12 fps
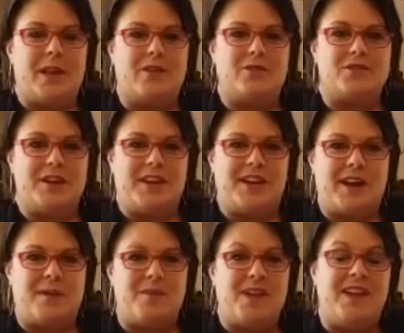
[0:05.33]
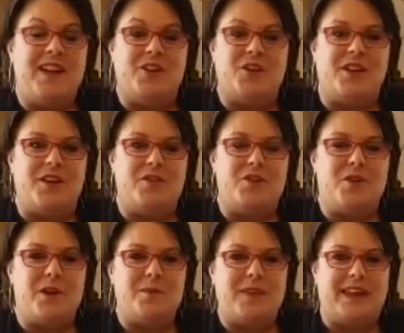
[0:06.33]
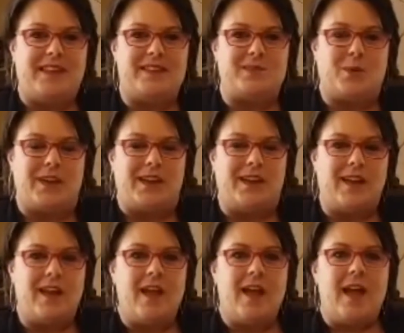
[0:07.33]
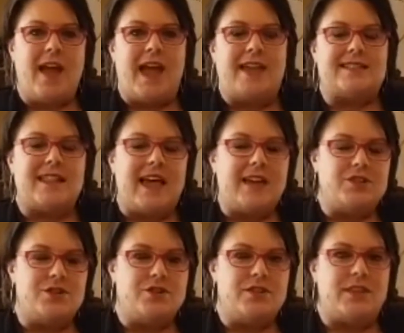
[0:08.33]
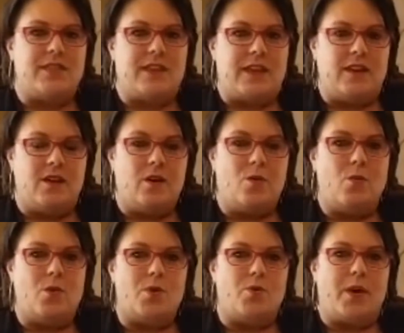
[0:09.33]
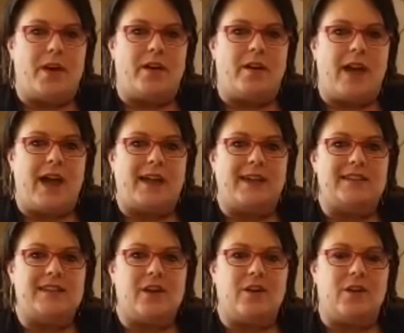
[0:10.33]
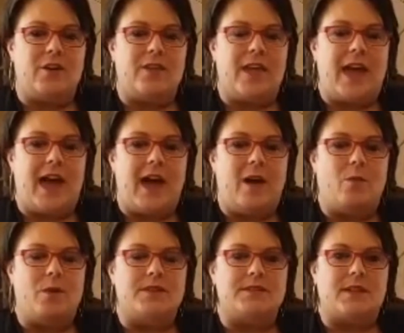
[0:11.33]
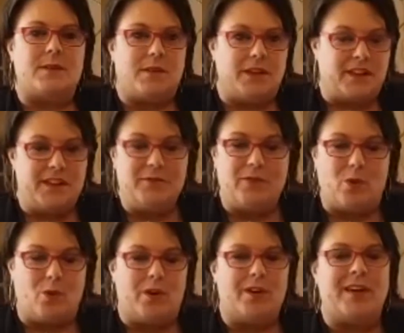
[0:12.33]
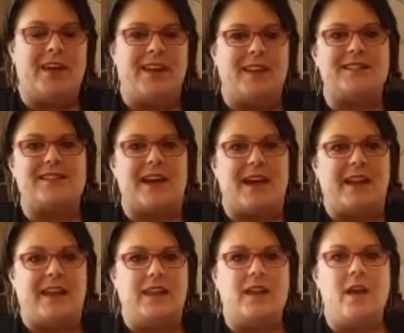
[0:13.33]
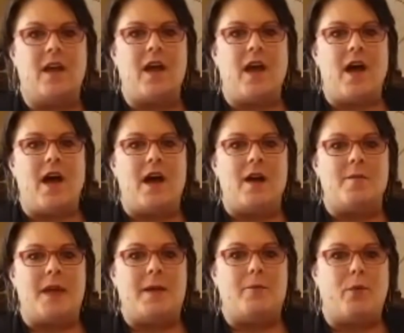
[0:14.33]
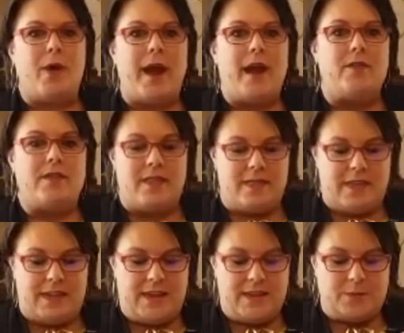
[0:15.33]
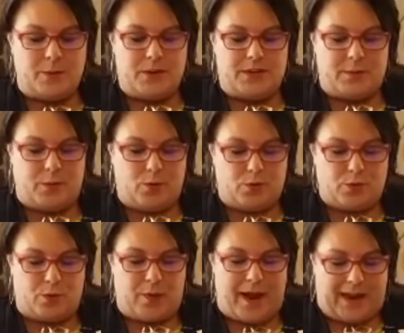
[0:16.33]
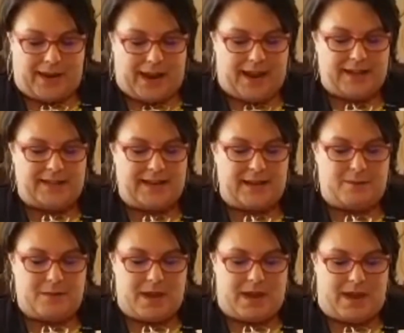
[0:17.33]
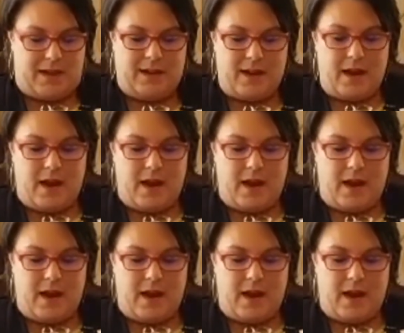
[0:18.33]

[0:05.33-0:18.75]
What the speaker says: medicaltraining.me here to give you your update this week. As last year's ATHENA Award winner, I can tell you that I was completely floored and excited and proud that these principles were recognized in me.